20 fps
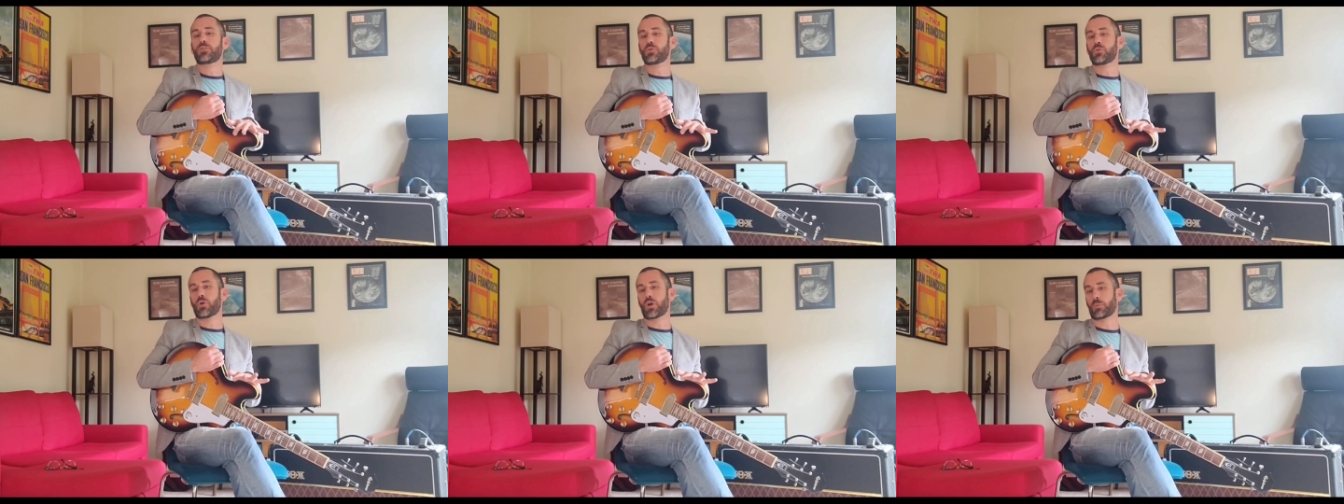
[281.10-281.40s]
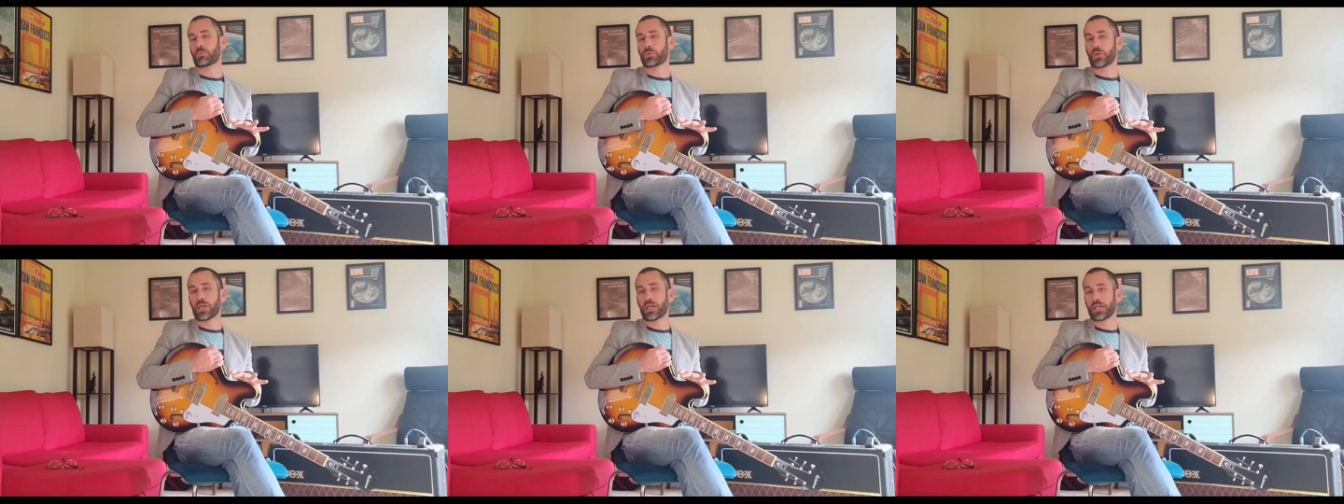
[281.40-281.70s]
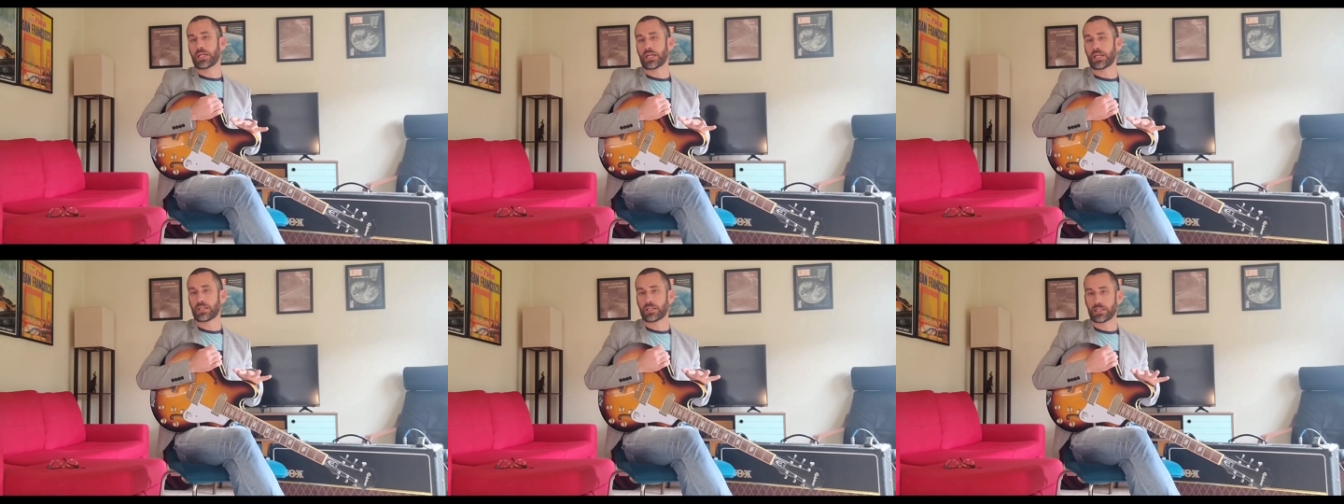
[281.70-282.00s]
if you are
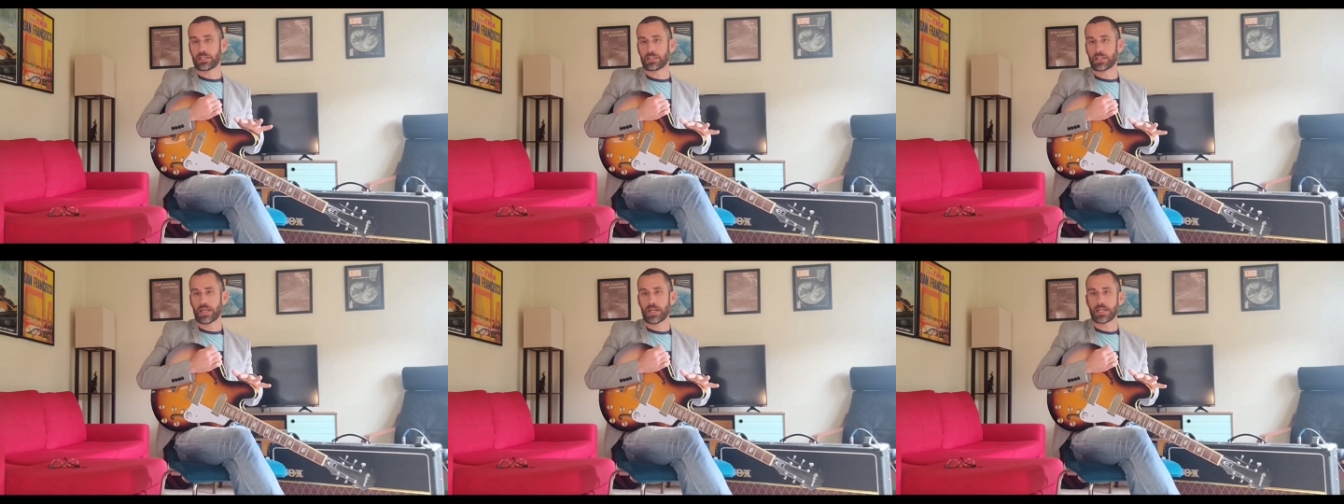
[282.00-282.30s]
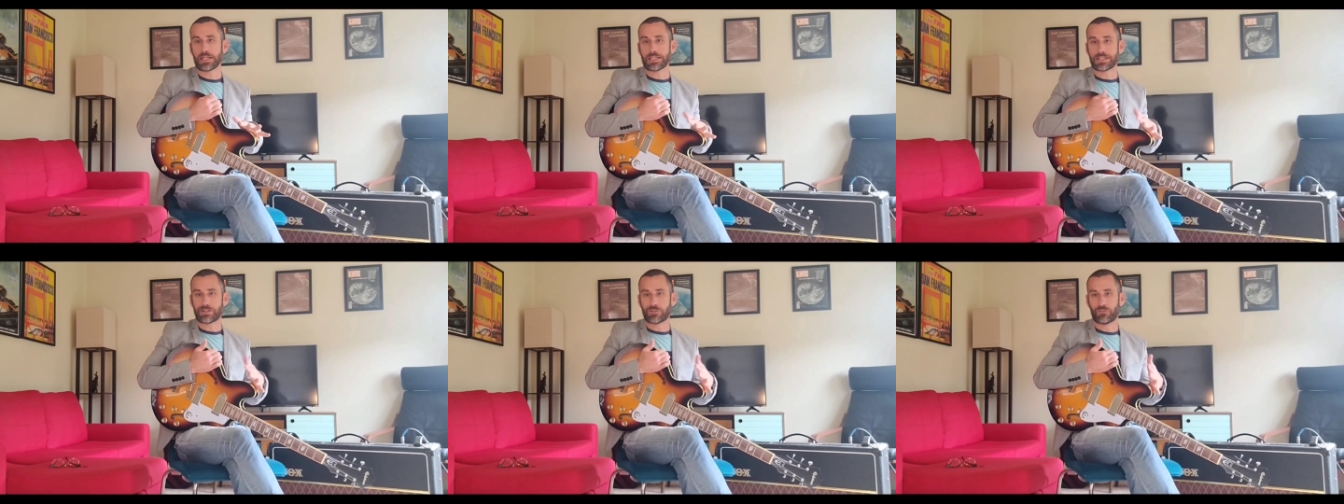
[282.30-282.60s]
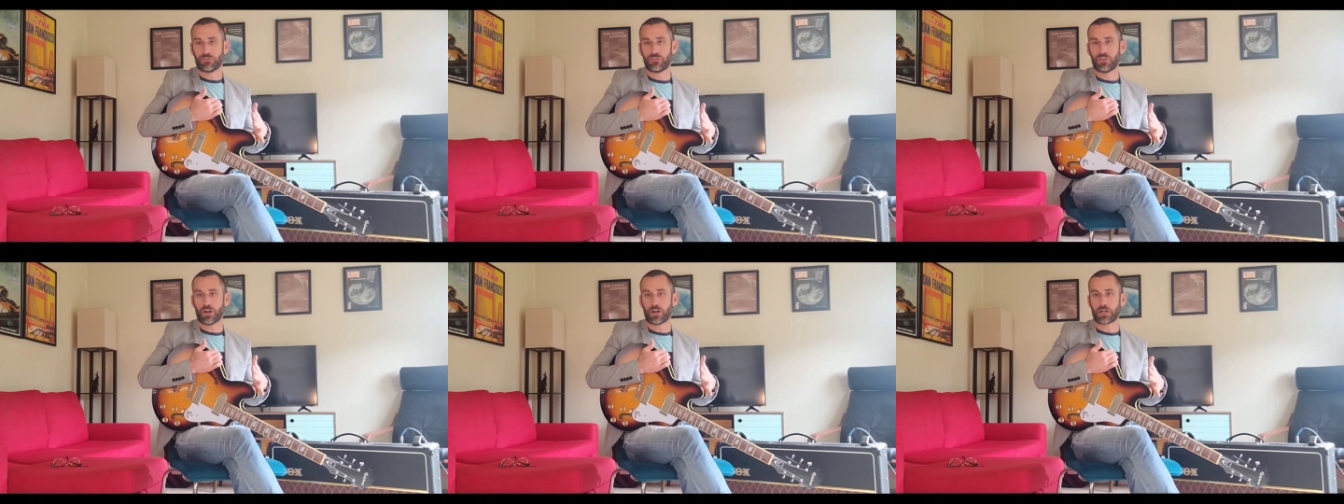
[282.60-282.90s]
playing anything that
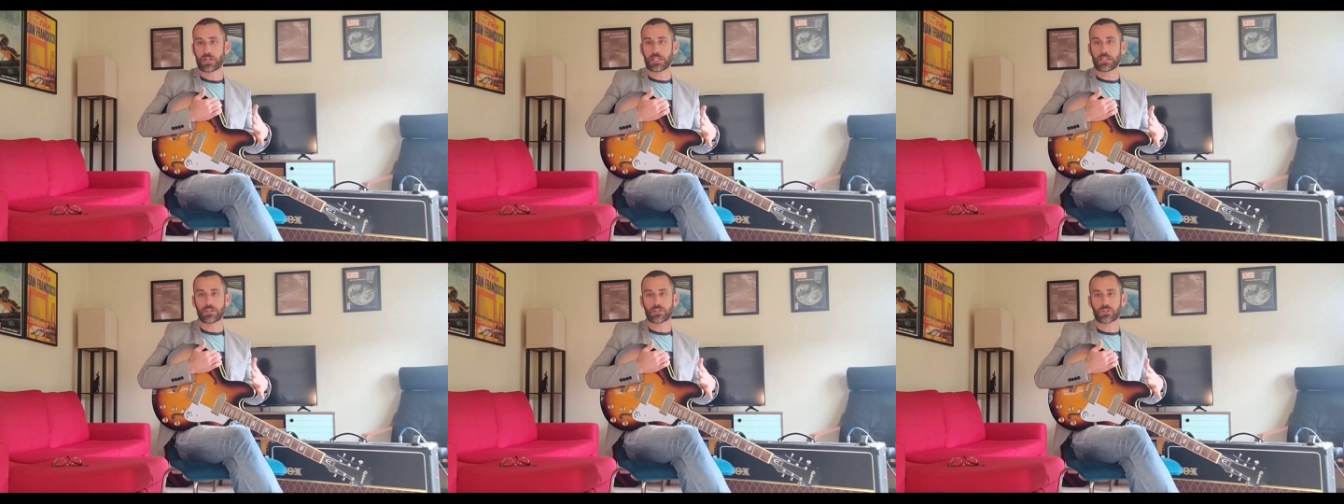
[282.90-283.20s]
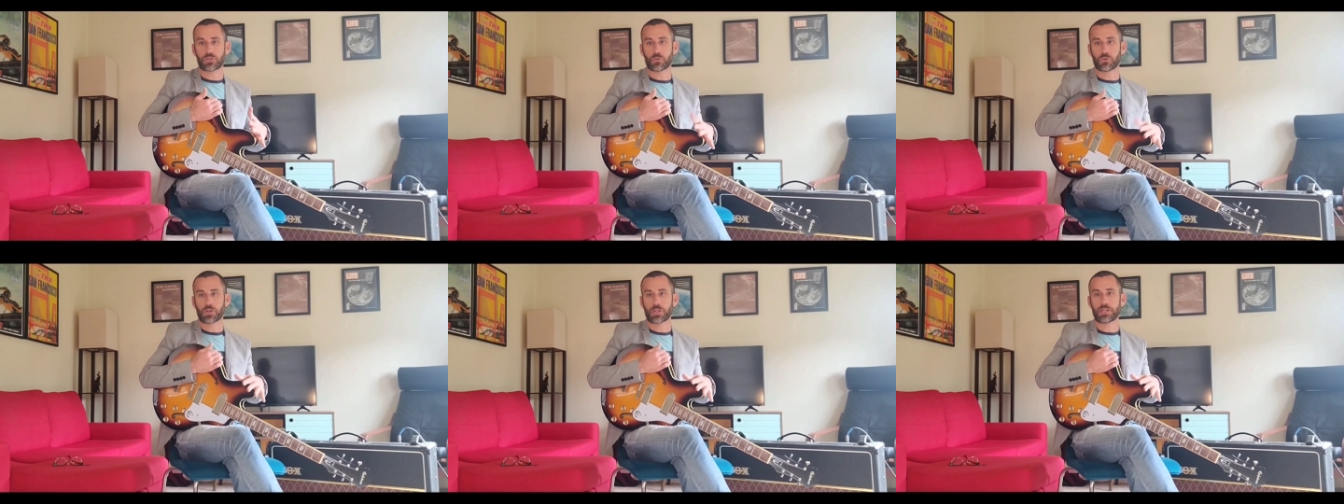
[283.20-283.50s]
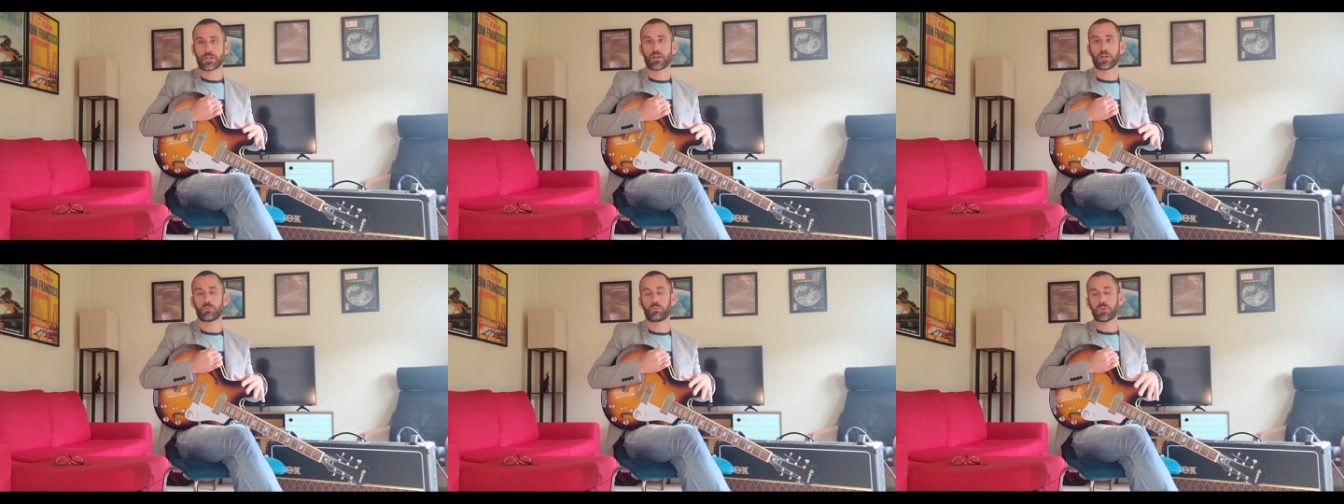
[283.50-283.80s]
is very
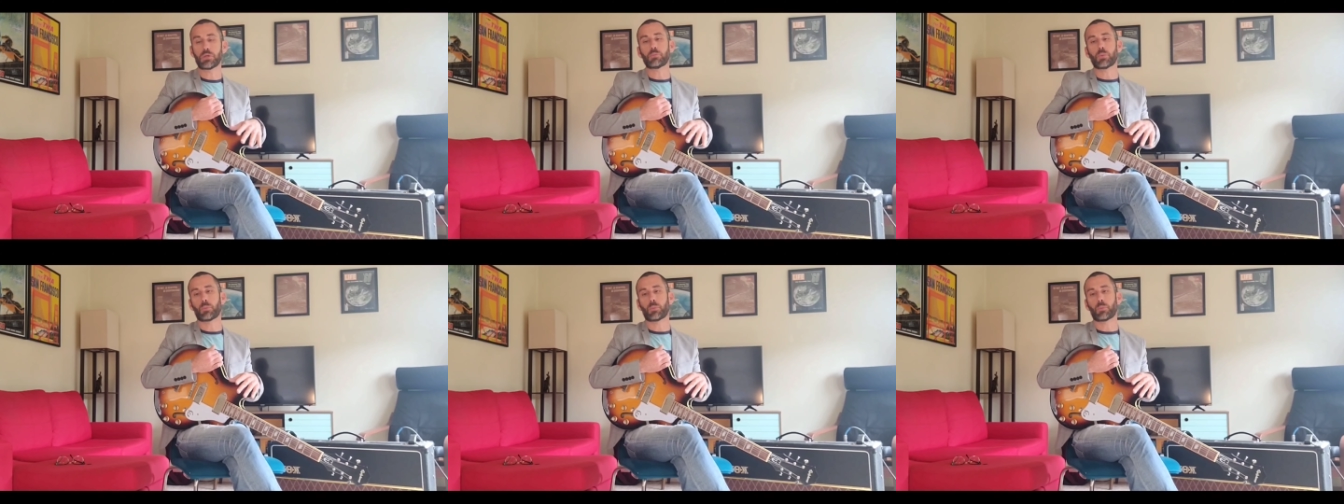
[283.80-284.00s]
distorted,